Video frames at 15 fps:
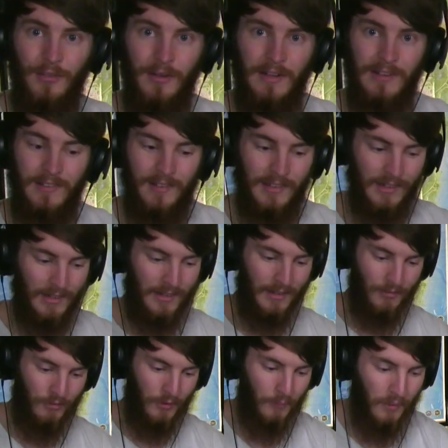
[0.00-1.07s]
so I can sit in it
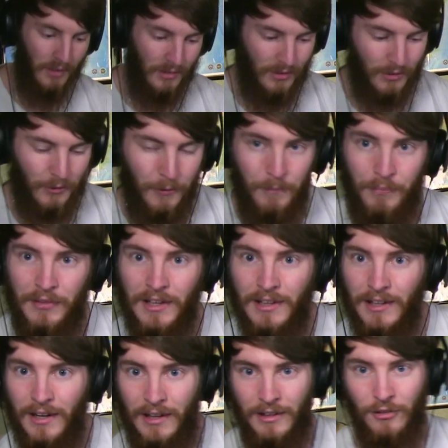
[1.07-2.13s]
if I want to, and
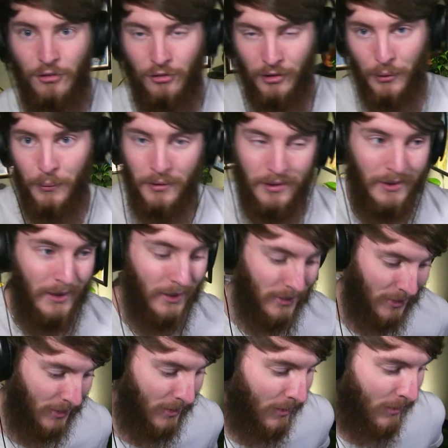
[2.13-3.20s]
then I can just lower the
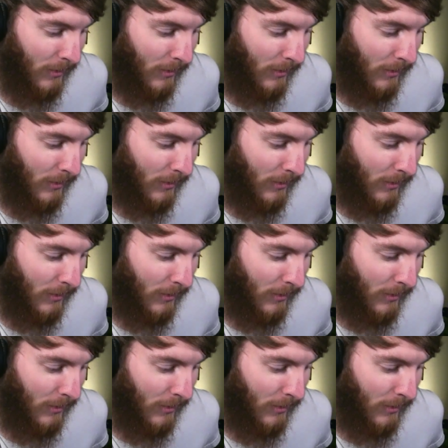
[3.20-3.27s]
desk.